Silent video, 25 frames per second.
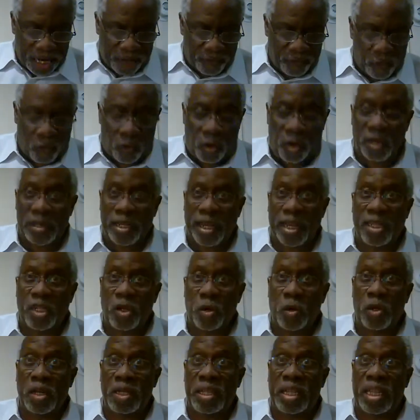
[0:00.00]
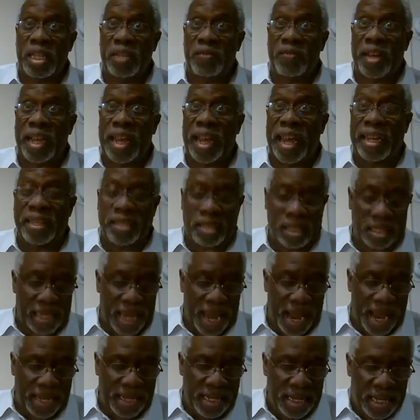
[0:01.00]
Everyone that doeth thee will hate the
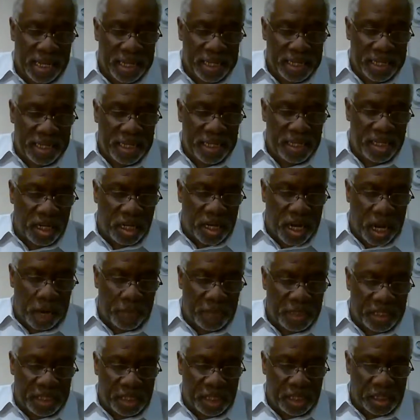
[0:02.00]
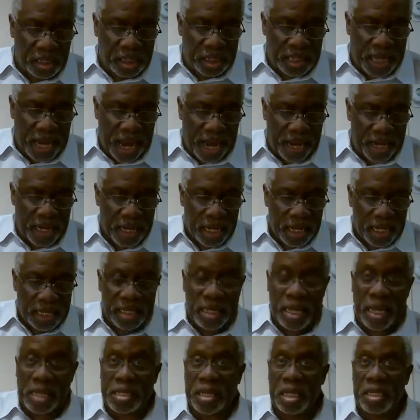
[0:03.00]
light, neither come into the light,
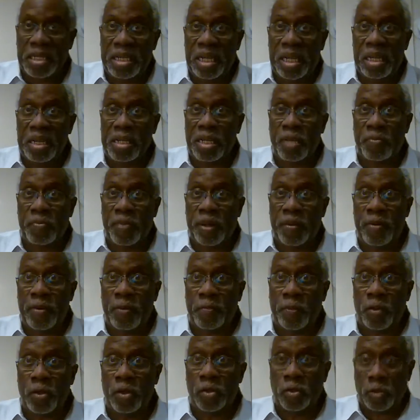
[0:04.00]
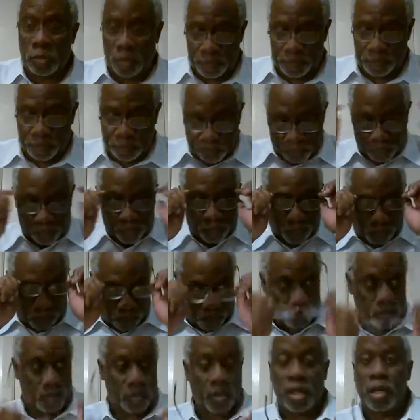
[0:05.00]
lest indeed should be reproved.
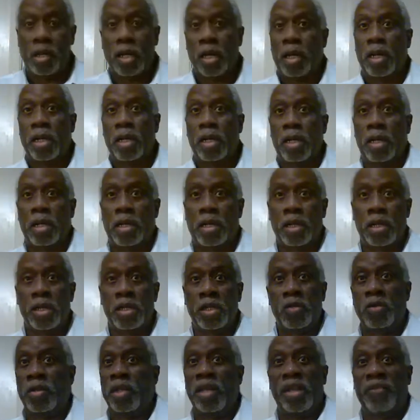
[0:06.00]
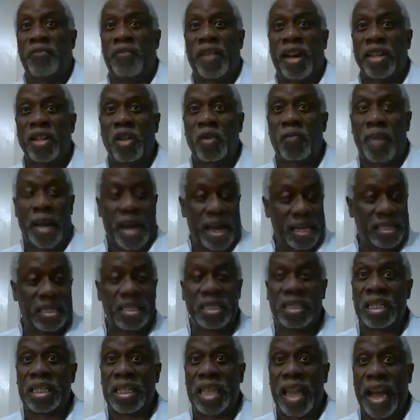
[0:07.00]
You didn't invite nobody to
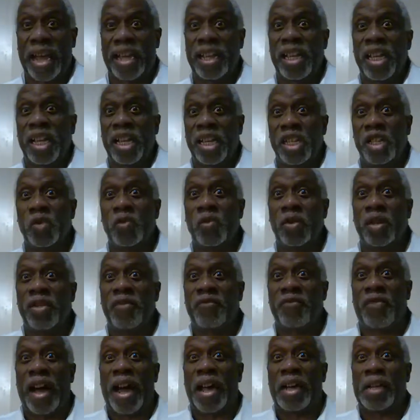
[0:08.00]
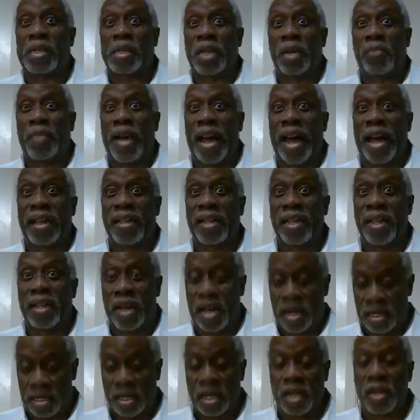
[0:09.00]
the light. You invite somebody to,
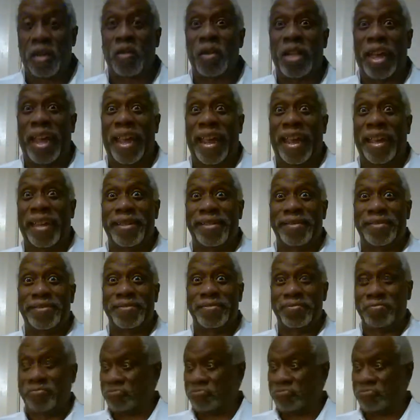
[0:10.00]
cut, to go to hell.